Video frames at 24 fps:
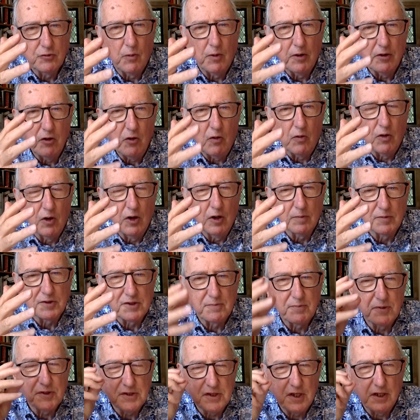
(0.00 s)
What are your hopes?
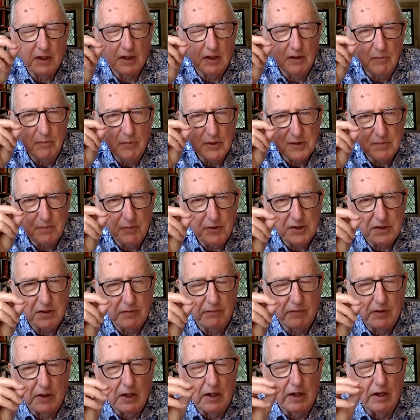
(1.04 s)
Specific, can you be
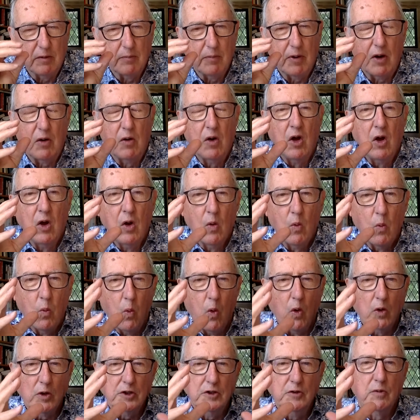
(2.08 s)
specifically about
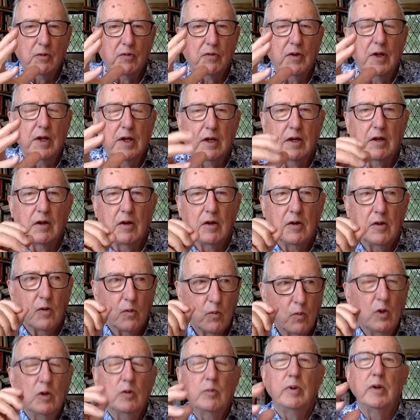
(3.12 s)
what you think
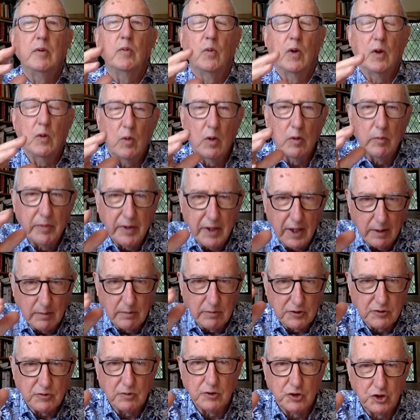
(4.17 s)
will be, we will be able
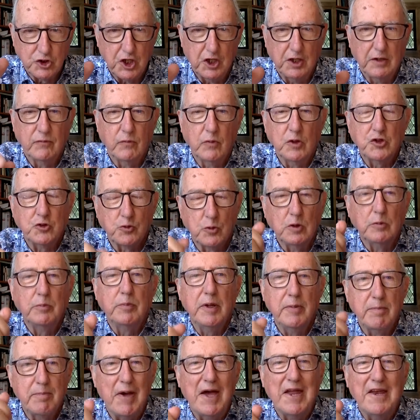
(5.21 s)
to achieve, which will be
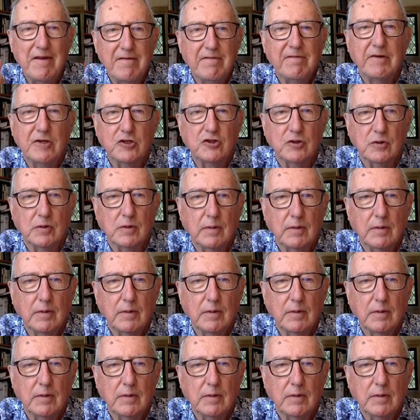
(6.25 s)
beneficial?